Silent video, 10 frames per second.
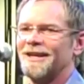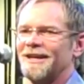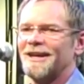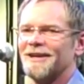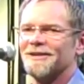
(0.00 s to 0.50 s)

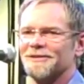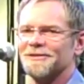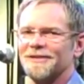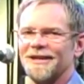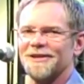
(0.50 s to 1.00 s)

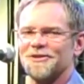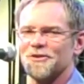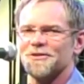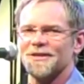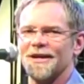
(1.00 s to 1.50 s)
at a
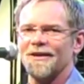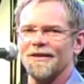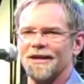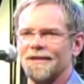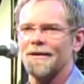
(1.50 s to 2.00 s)
church there,
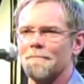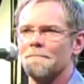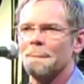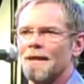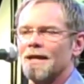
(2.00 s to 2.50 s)
and
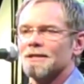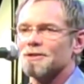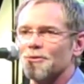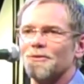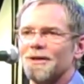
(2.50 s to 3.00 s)

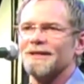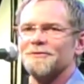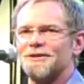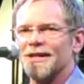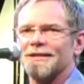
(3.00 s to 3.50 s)
so we went and we
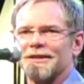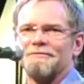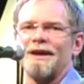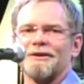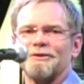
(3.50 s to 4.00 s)
checked out the
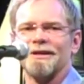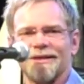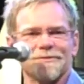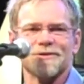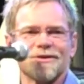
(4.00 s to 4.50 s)
factory, and
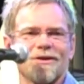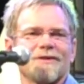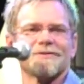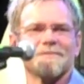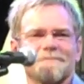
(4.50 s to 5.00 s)
it was an
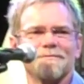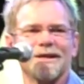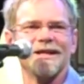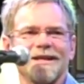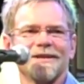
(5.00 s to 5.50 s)
awesome
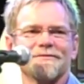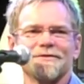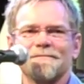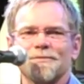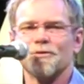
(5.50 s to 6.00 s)
beginning of a
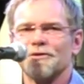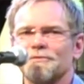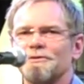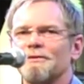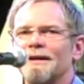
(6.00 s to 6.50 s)

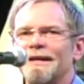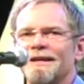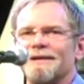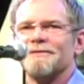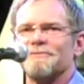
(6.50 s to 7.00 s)
wonderful
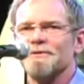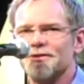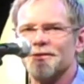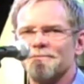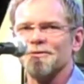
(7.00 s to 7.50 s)

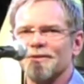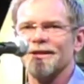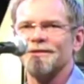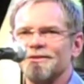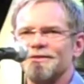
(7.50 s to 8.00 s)
friendship and
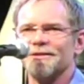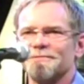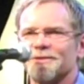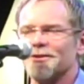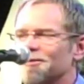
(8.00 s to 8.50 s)
relationship.
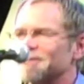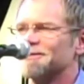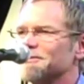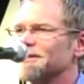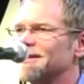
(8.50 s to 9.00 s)
So it's
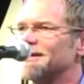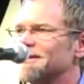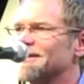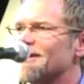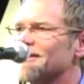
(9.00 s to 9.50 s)
really
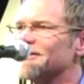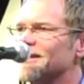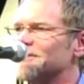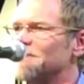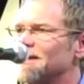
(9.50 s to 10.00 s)
an honor to get
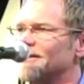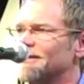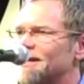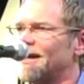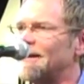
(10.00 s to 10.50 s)
to be here
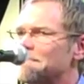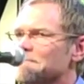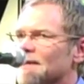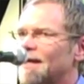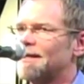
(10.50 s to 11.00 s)
today.
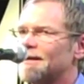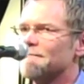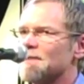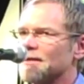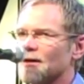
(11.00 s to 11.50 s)
And
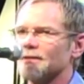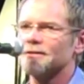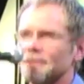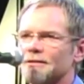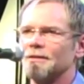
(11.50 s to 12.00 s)
I thought,
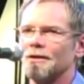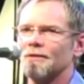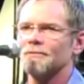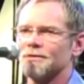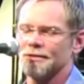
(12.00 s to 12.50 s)
since I
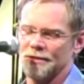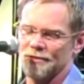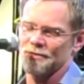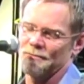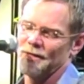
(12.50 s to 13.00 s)
was going to tell
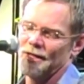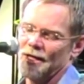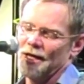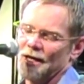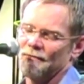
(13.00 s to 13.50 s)
some
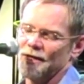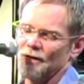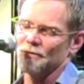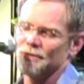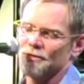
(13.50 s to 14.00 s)
of the
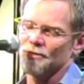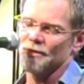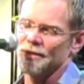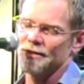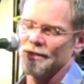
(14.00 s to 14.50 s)
old
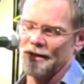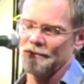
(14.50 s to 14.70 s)
stories,